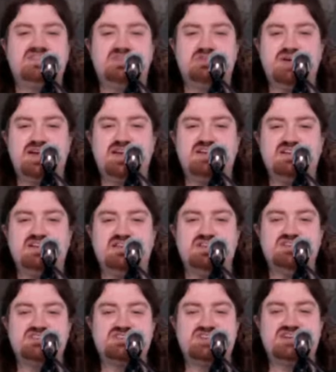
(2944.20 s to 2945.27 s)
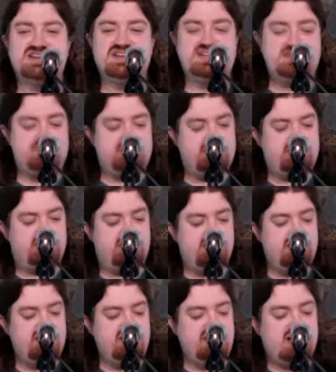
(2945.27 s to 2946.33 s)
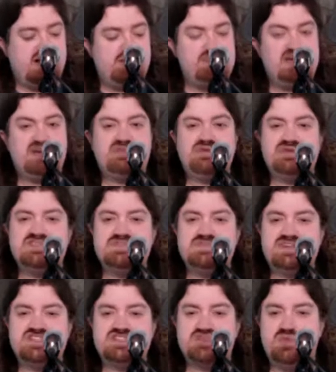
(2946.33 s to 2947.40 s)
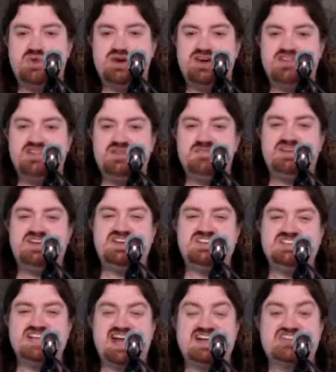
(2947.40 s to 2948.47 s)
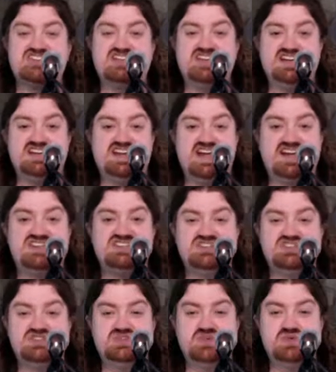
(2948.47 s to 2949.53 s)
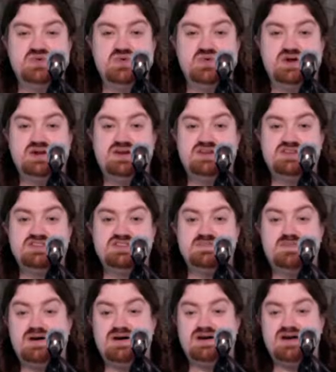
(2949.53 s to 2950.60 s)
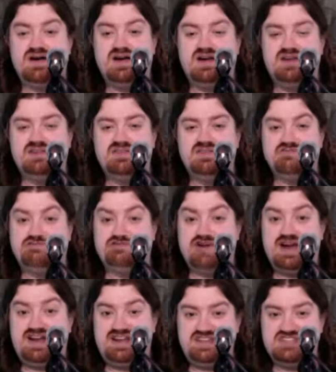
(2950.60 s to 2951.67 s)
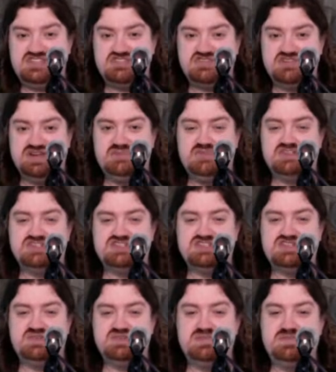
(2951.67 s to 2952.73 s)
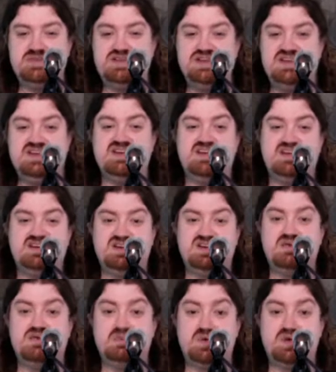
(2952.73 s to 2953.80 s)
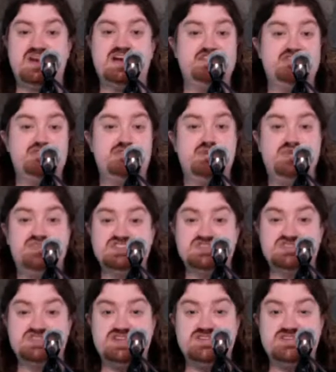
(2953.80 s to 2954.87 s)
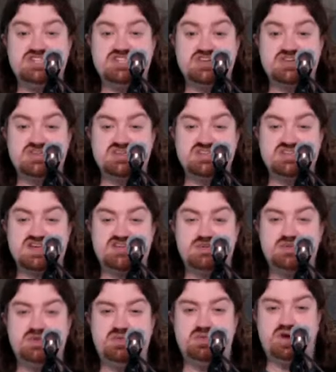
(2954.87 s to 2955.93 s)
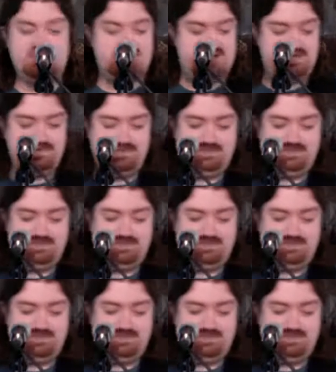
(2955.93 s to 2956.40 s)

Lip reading: the regular and trying to keep it on. I'm not going to mention one of them because that actually connects to Friday's stream, which is going to be what kind of movies or TV shows have you been watching.